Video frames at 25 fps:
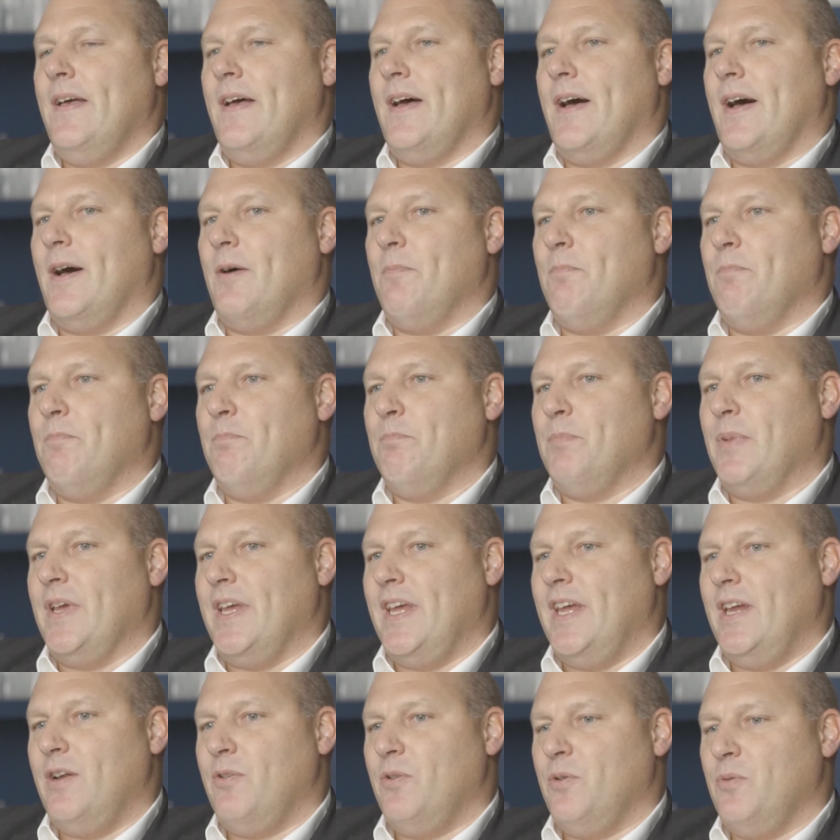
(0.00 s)
But
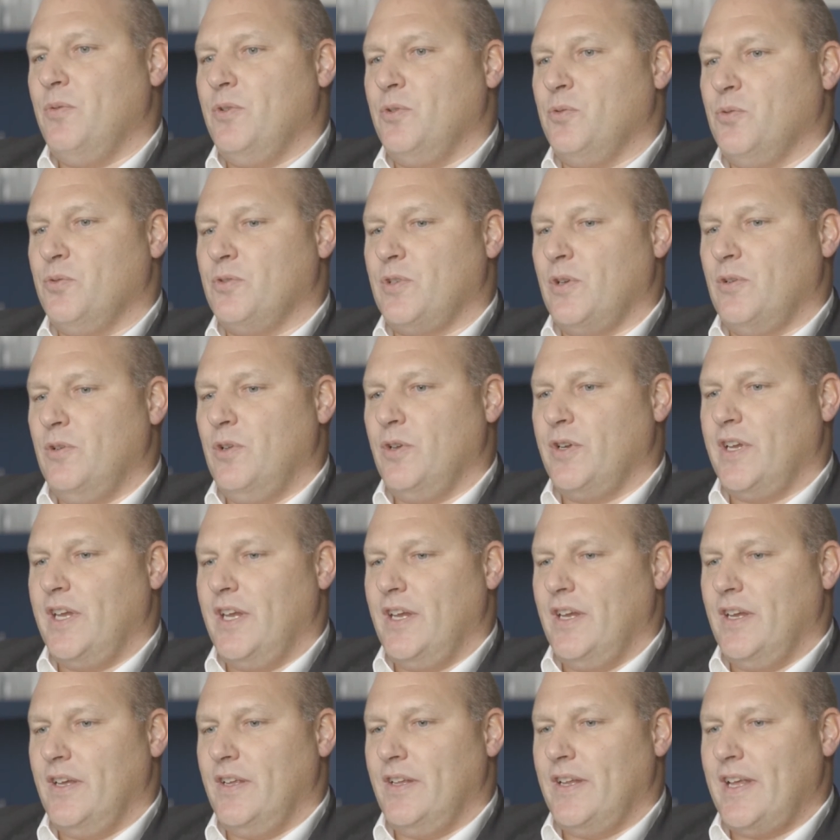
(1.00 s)
here it was also
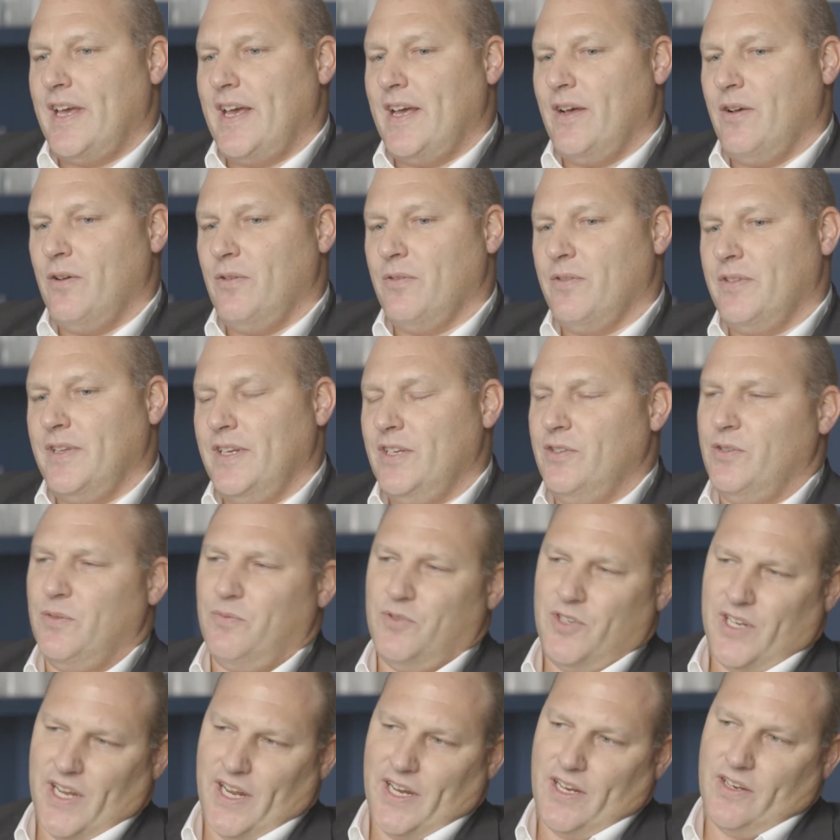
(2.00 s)
looking at how things have
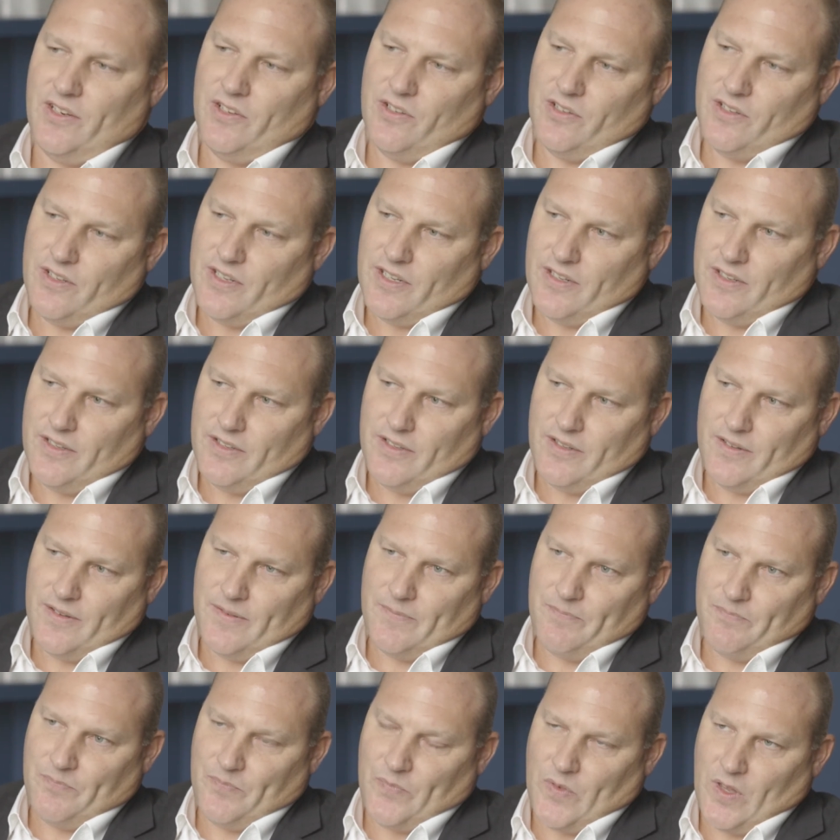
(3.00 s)
changed,
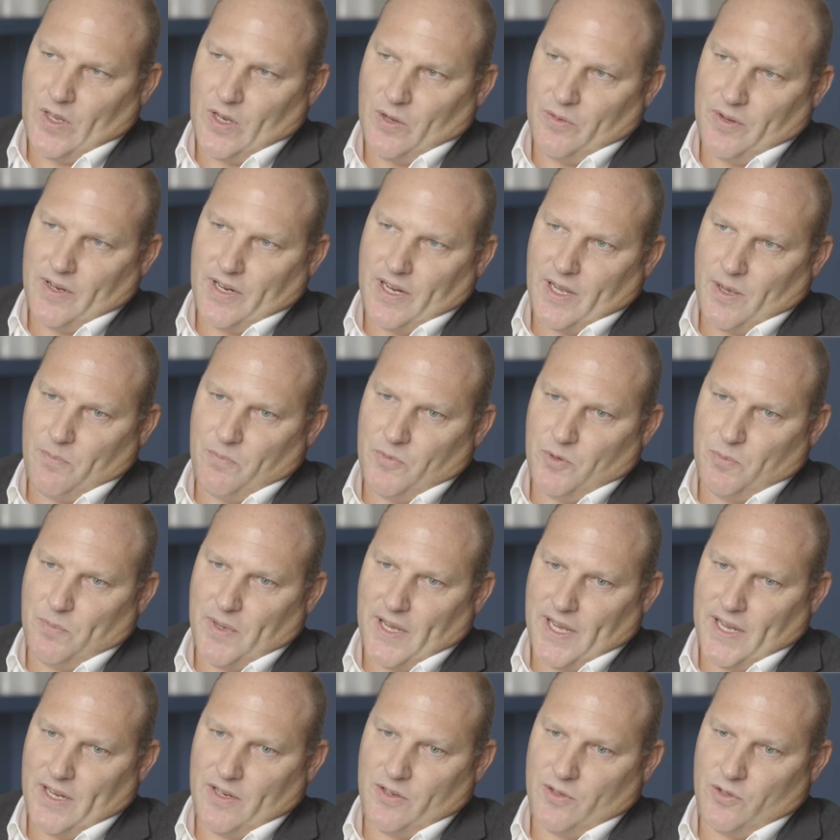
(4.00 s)
and, you know, it comes
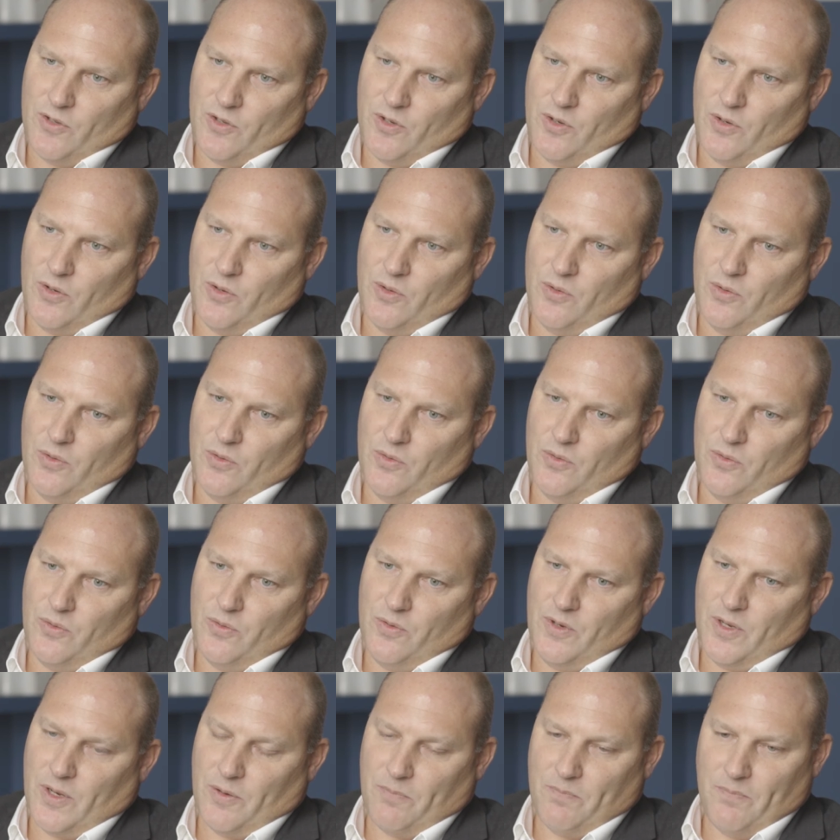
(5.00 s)
back
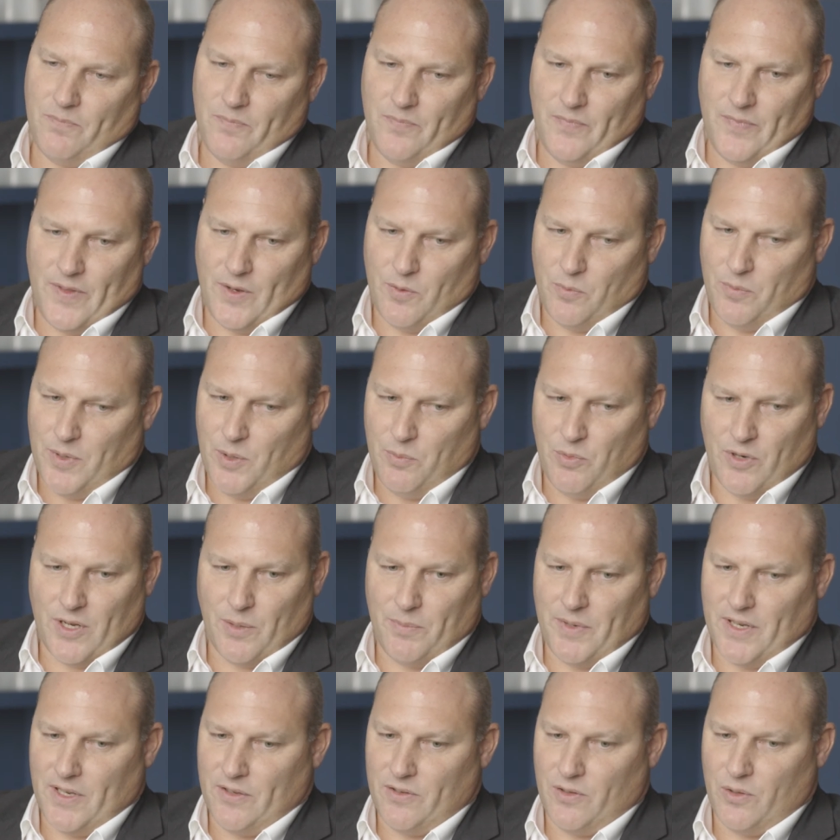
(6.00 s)
to, you know, there are people
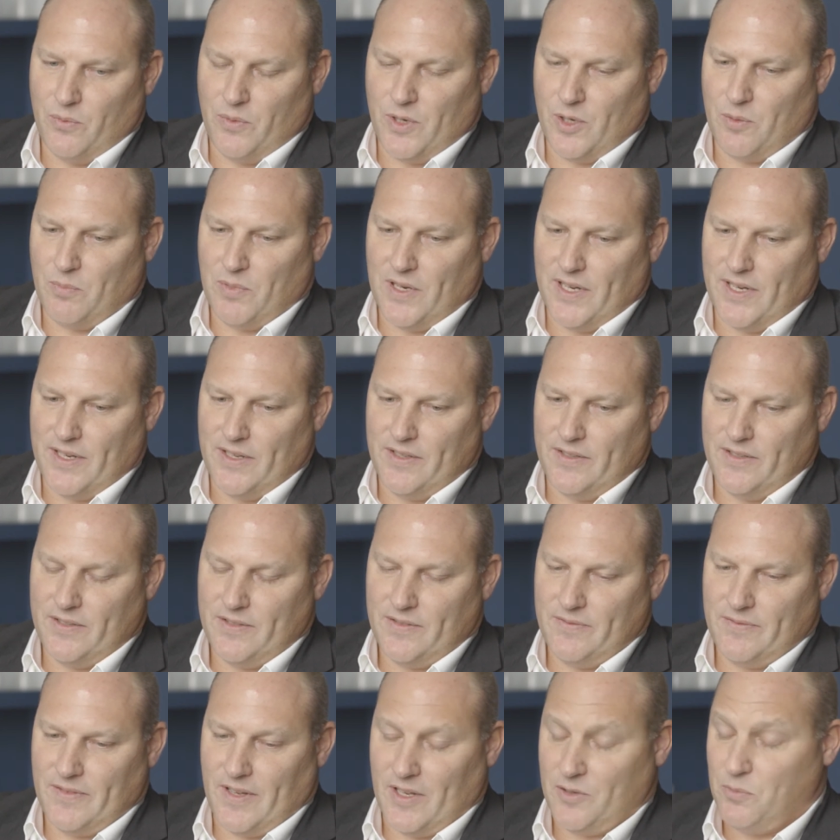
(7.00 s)
coming into the
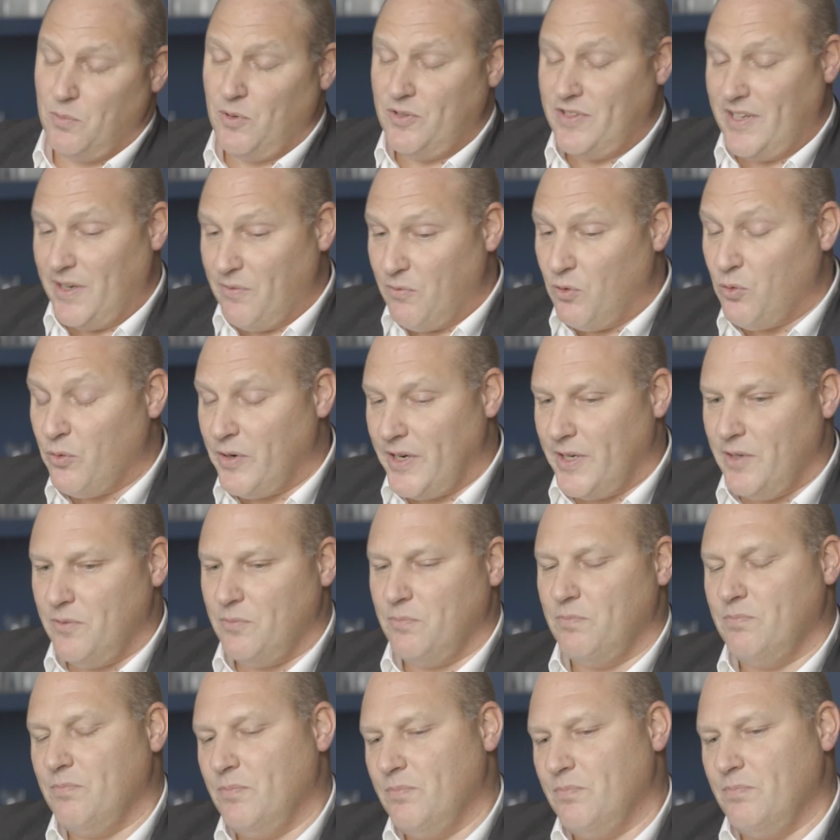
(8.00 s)
workplace, I suppose they've already
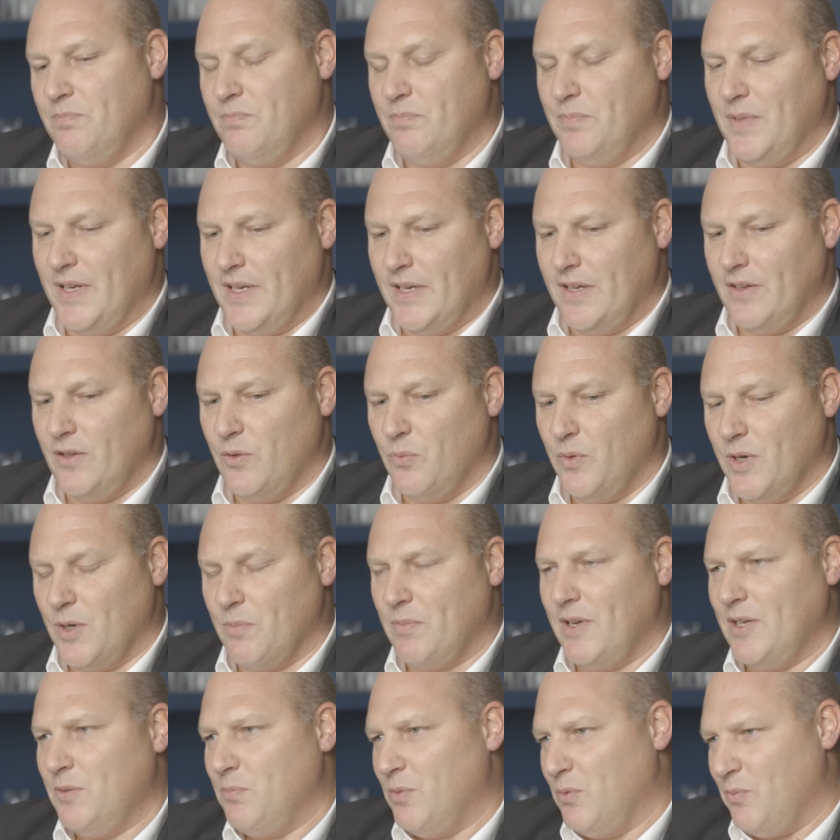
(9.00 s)
been in the
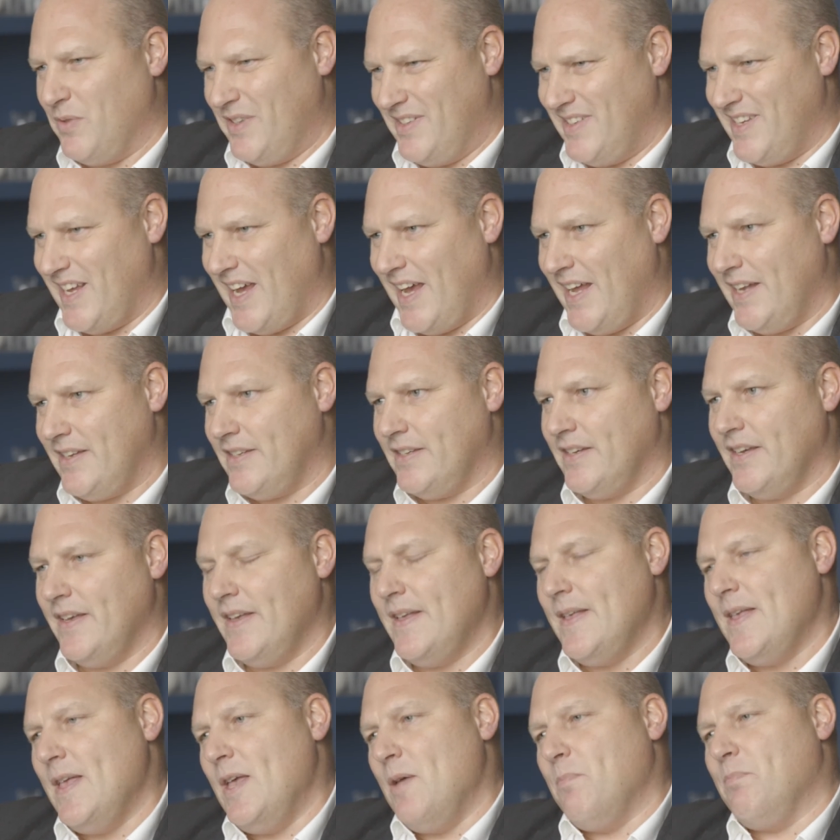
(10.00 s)
workplace, but with debt,
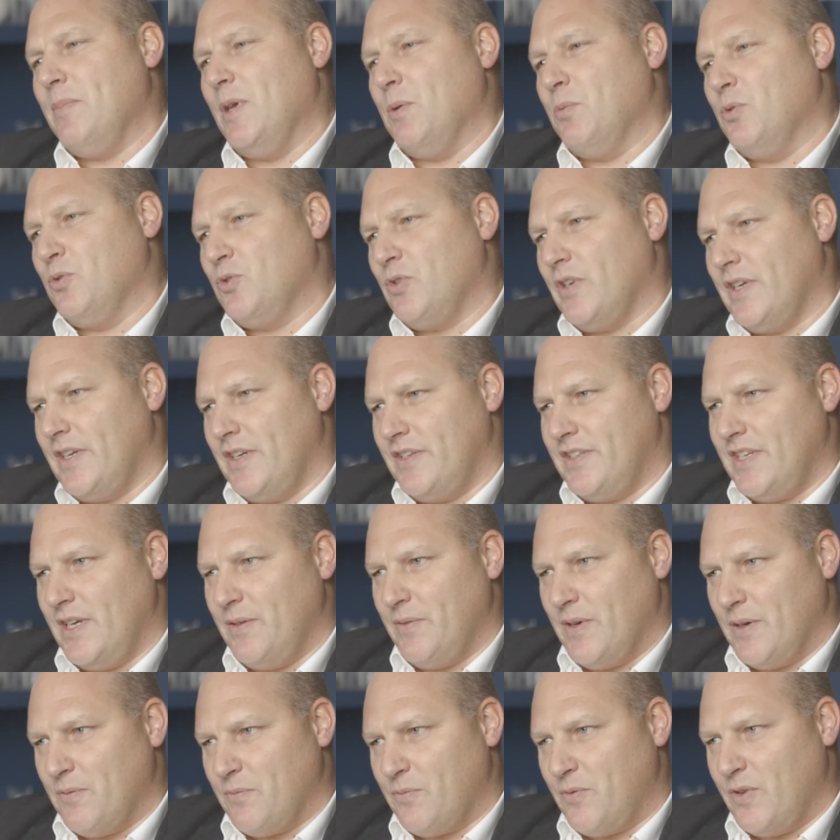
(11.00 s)
people trying to
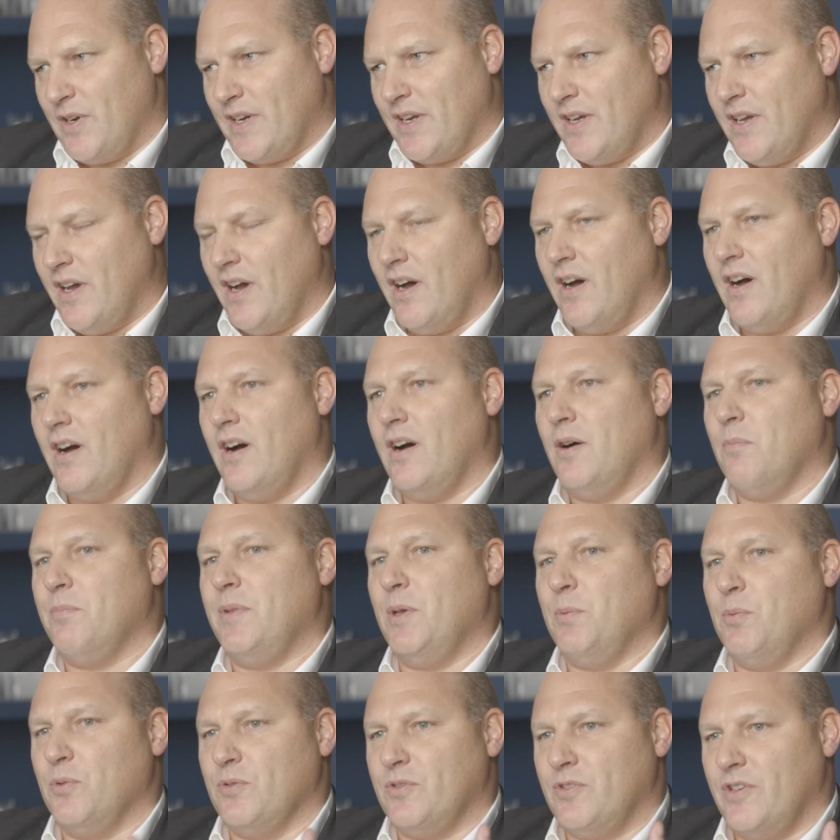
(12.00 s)
save up for a car,
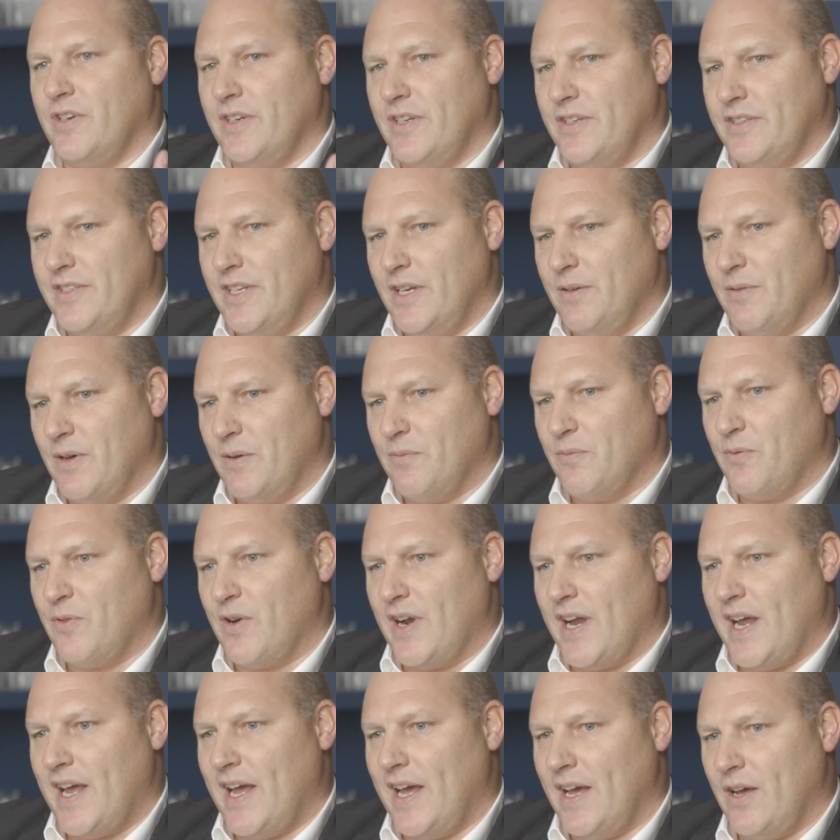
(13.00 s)
people trying to save up for
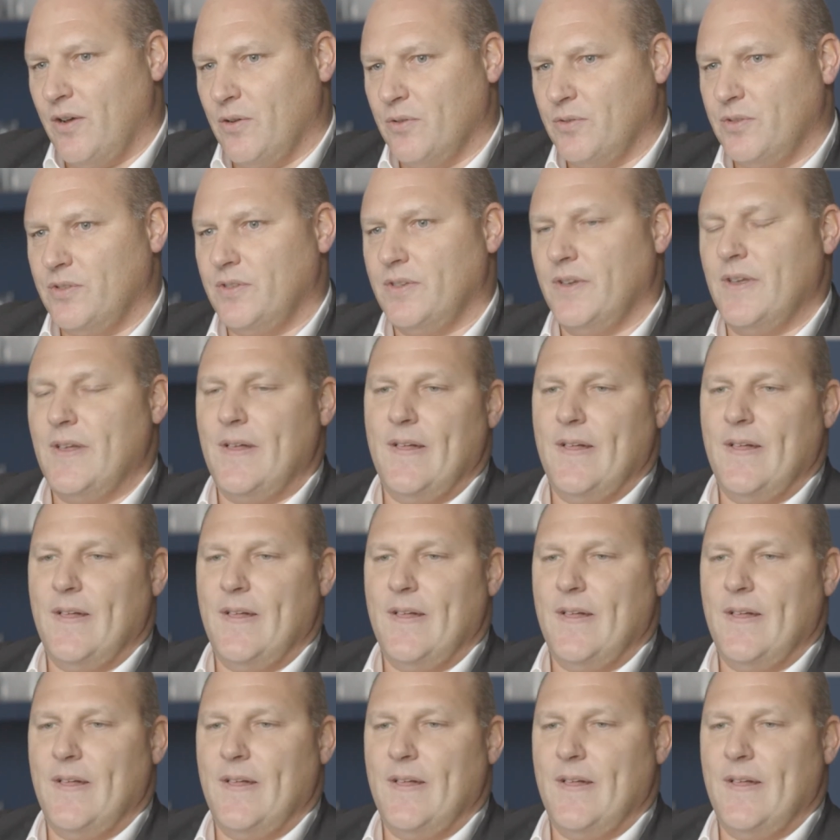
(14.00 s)
a house,